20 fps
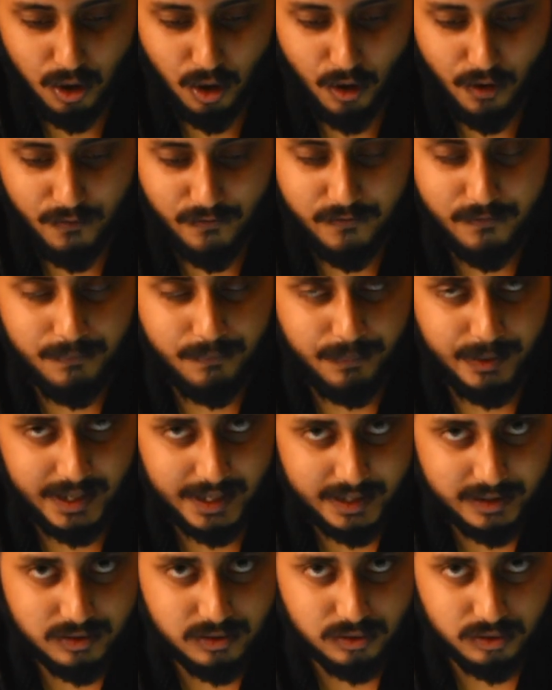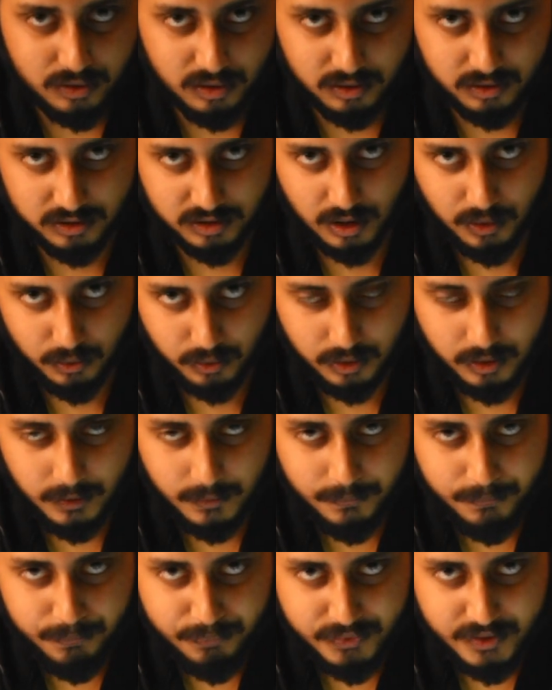a lot of bass to your
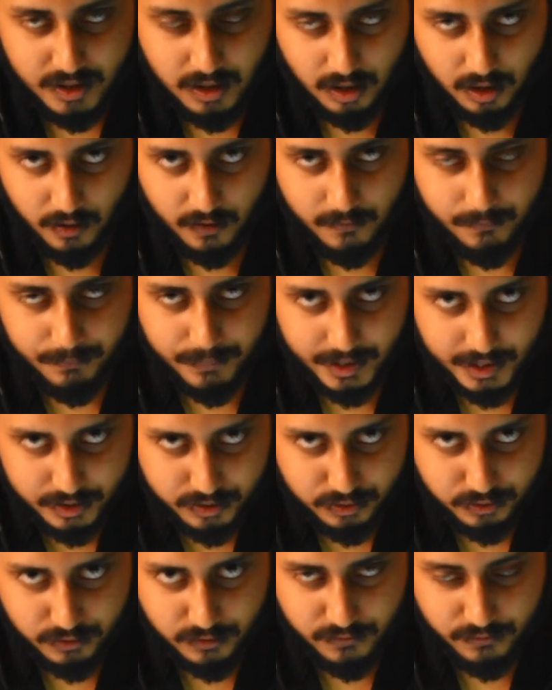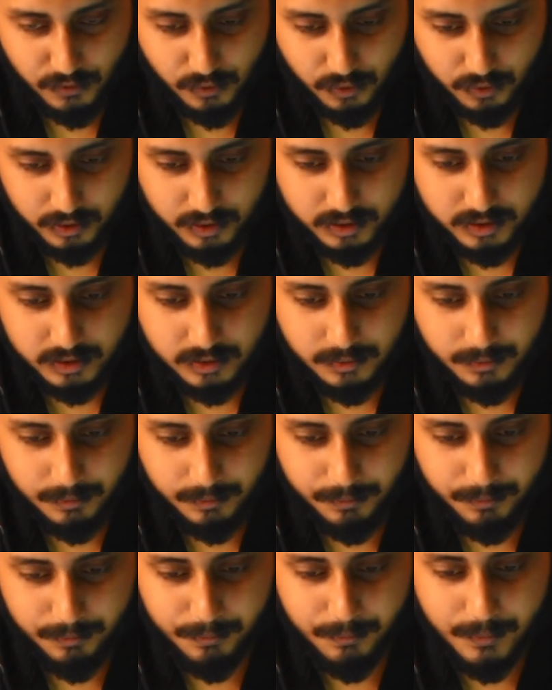sound, a lot of bass to your vocals,
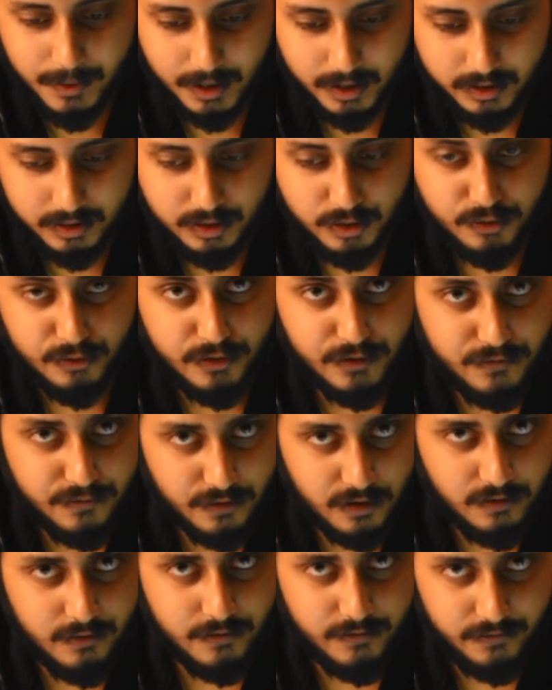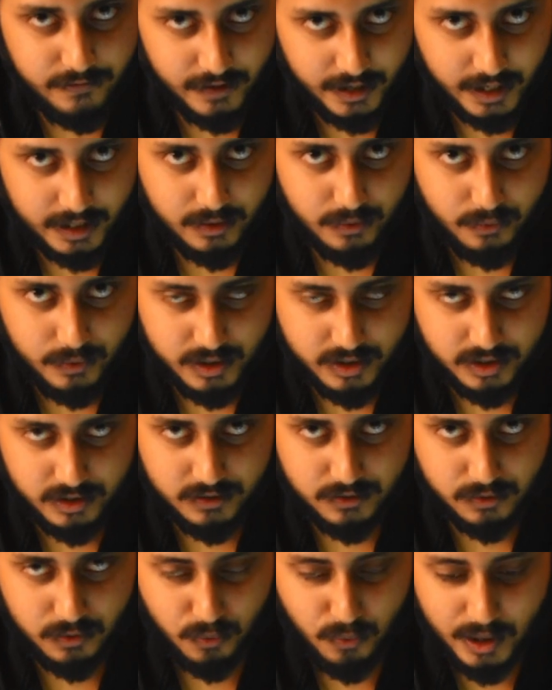but the reverb effect, which
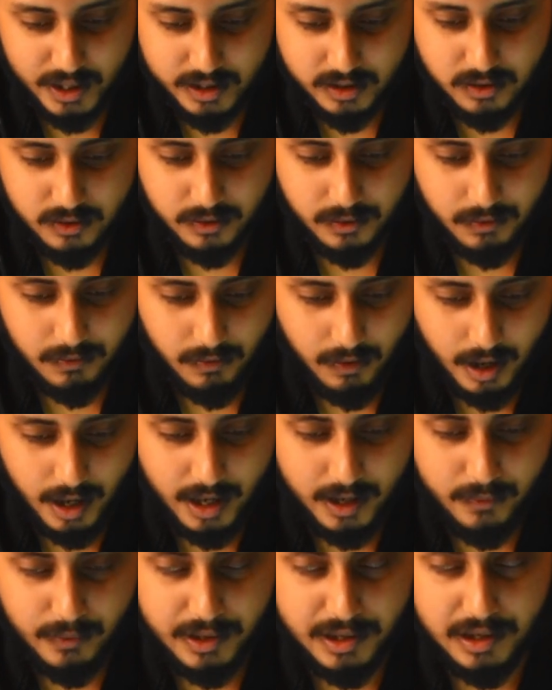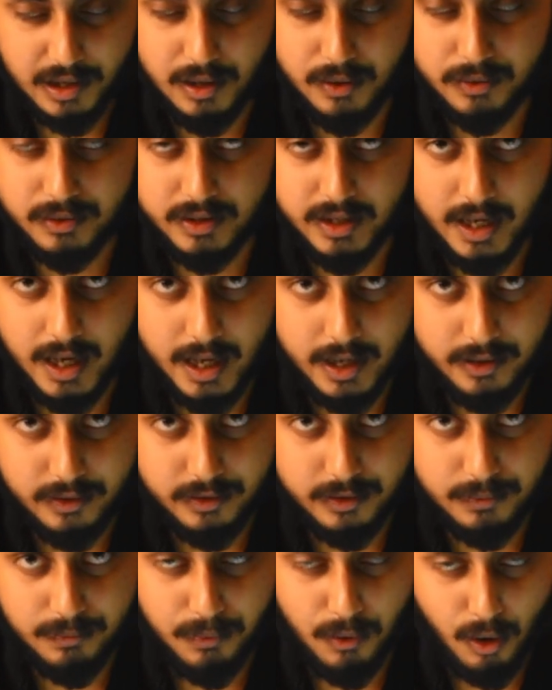is quite required when you're out there
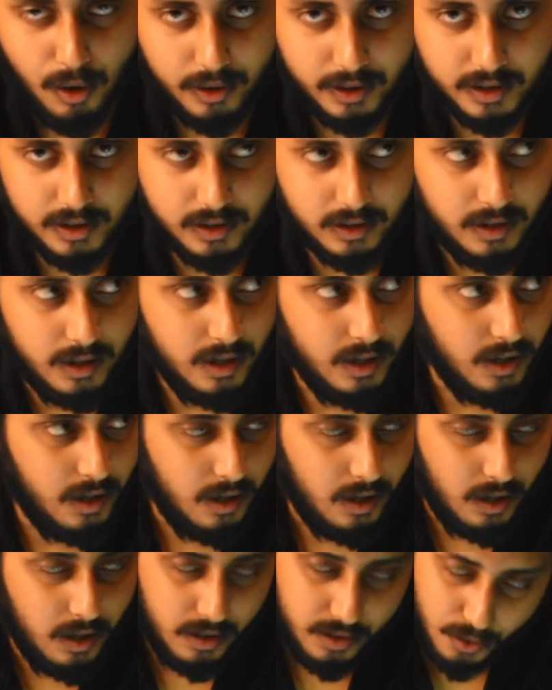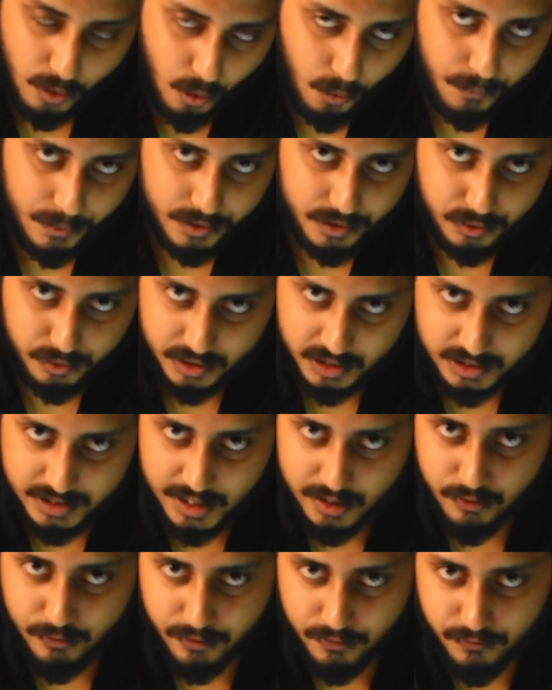in the blogging in the open, you
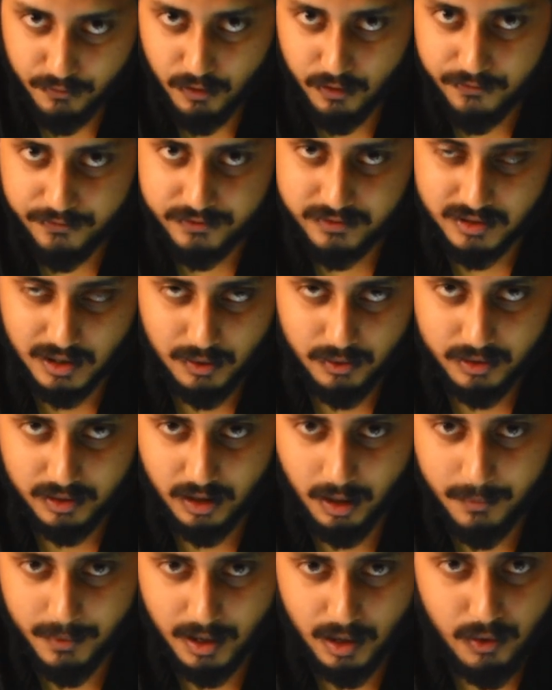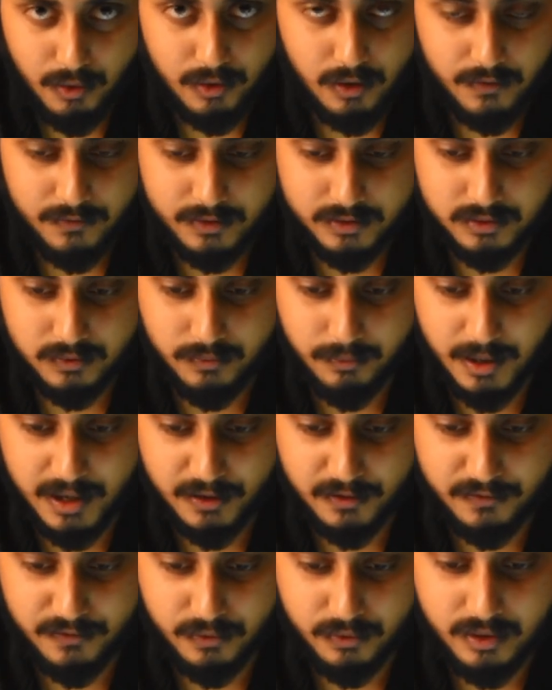need that reverb sound coming out of this
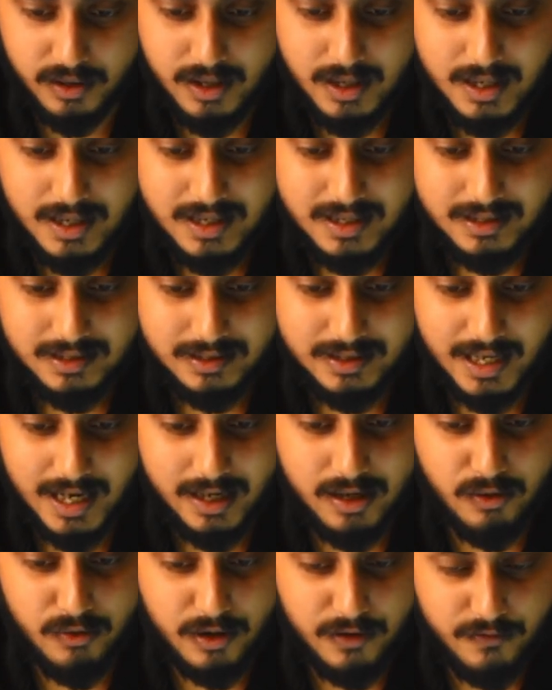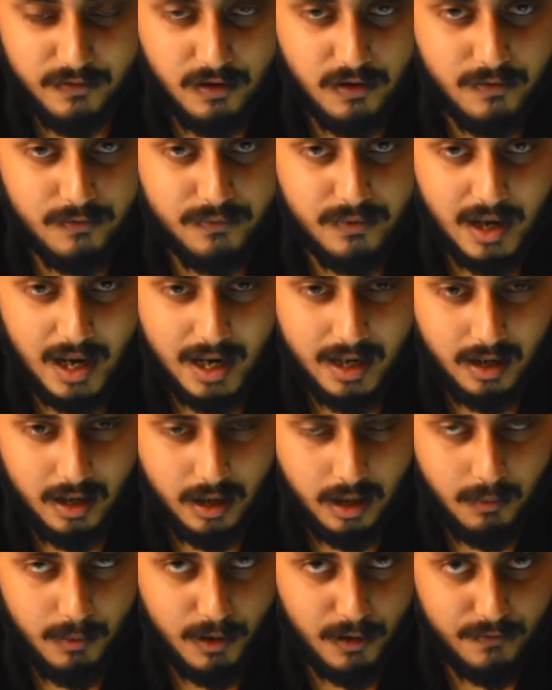microphone. That reverb and
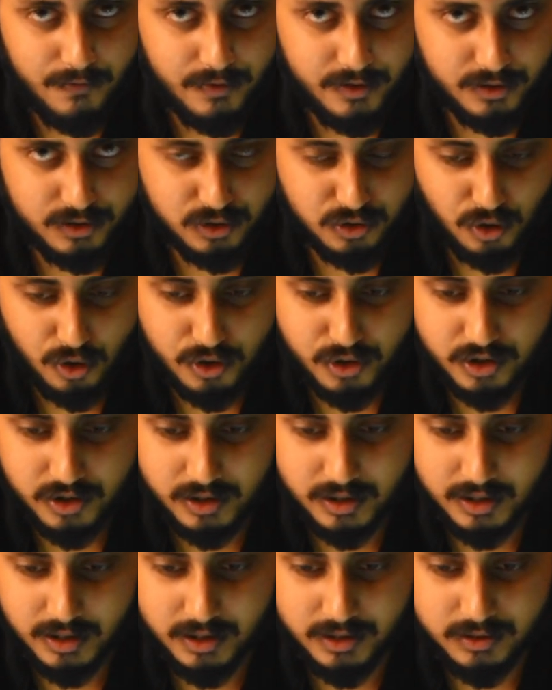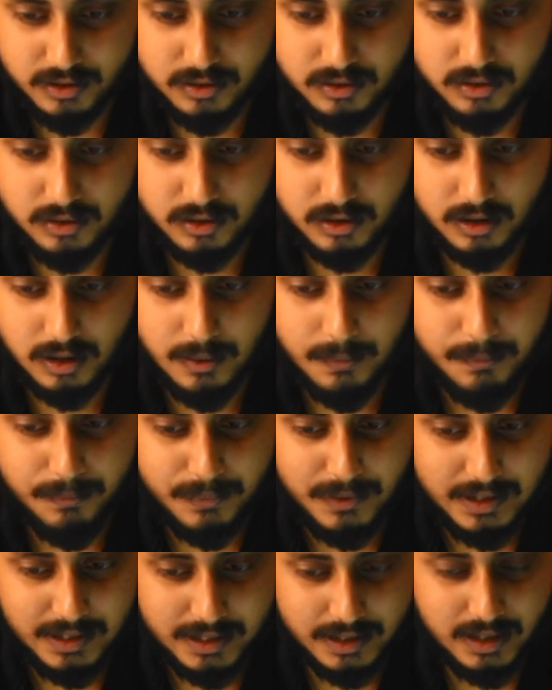a little bit of distortion is
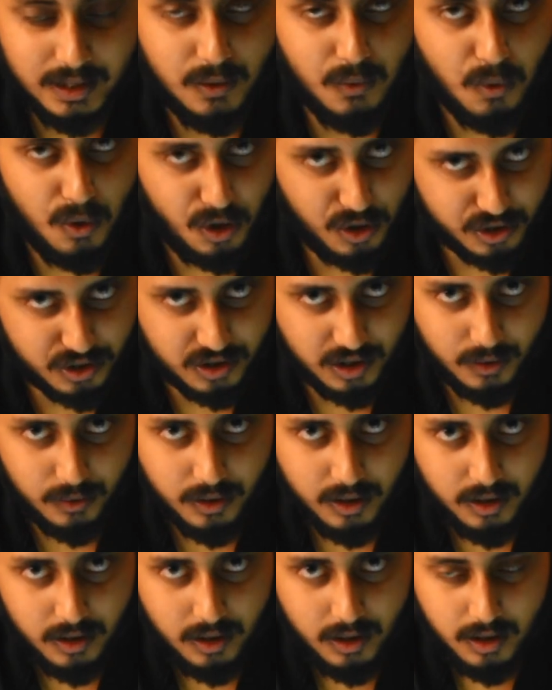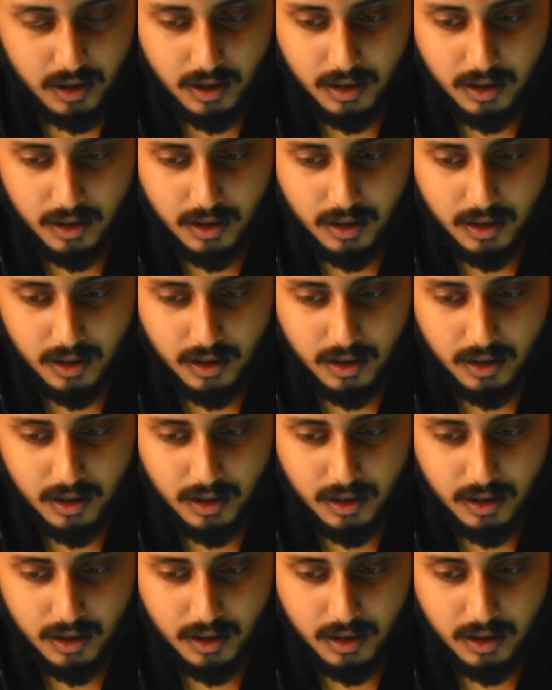completely washed out.